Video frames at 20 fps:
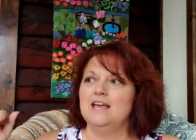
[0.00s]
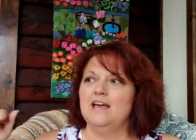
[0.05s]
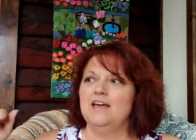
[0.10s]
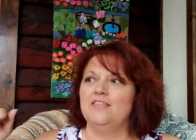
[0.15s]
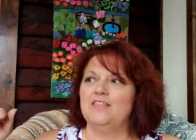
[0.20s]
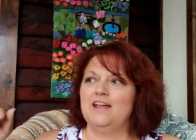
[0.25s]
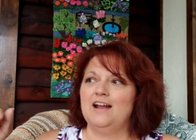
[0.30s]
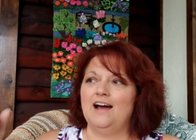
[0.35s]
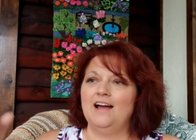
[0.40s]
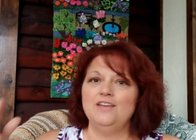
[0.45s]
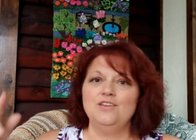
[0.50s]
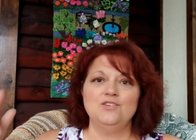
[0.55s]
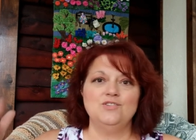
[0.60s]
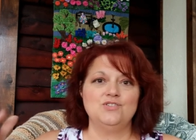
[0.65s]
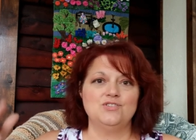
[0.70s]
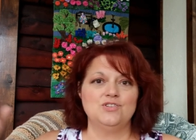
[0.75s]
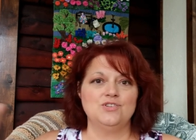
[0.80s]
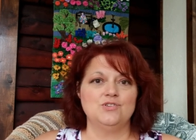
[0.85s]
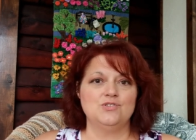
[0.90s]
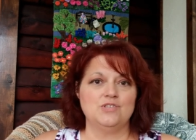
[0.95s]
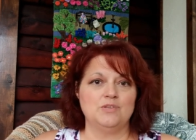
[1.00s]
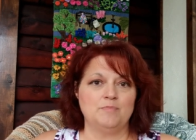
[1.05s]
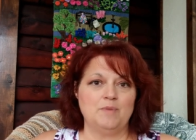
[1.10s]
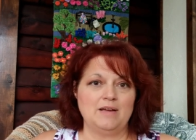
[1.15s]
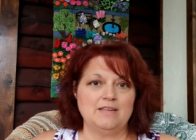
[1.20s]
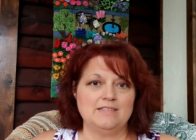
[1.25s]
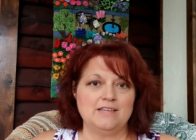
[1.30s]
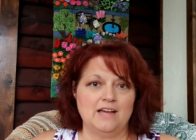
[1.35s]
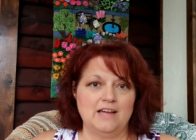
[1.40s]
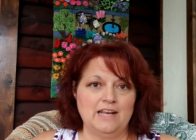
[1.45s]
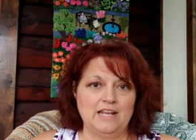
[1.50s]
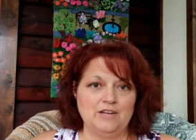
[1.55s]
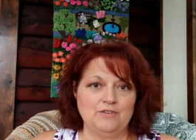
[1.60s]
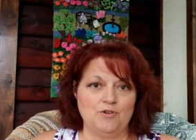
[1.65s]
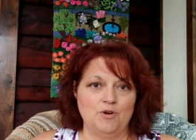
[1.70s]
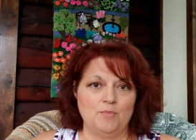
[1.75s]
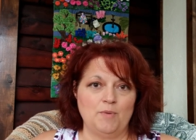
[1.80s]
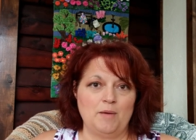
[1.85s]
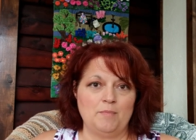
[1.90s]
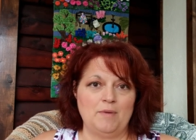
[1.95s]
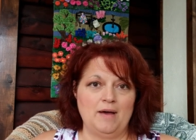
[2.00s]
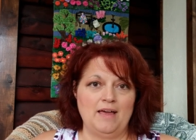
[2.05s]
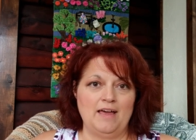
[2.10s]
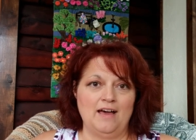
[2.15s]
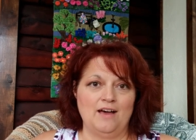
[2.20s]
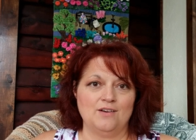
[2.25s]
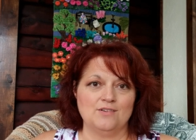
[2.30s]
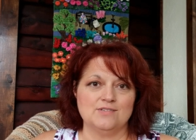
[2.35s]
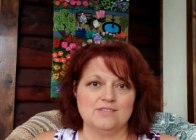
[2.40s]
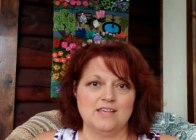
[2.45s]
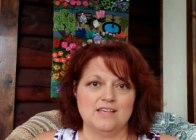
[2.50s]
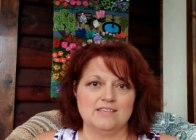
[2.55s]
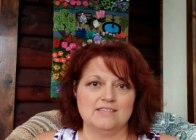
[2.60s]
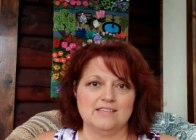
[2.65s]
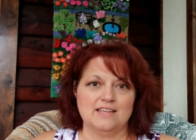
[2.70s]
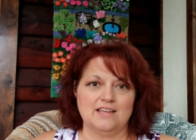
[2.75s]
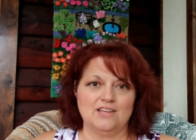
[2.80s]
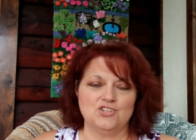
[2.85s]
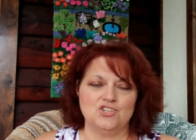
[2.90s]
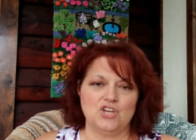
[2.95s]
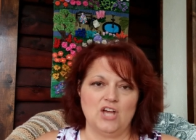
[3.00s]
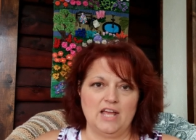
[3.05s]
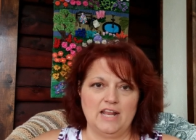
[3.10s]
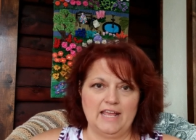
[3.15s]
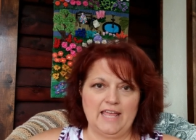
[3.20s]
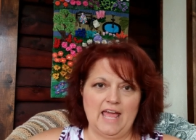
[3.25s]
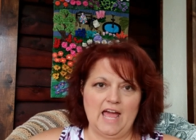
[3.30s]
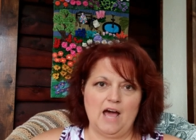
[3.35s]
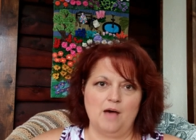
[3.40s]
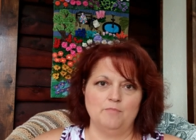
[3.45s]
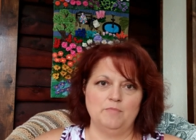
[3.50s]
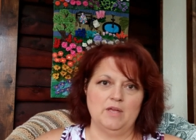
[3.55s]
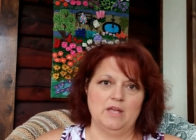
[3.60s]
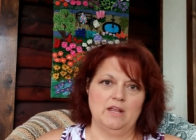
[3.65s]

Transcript: that I used to use in my dining room at my house as like a china cabinet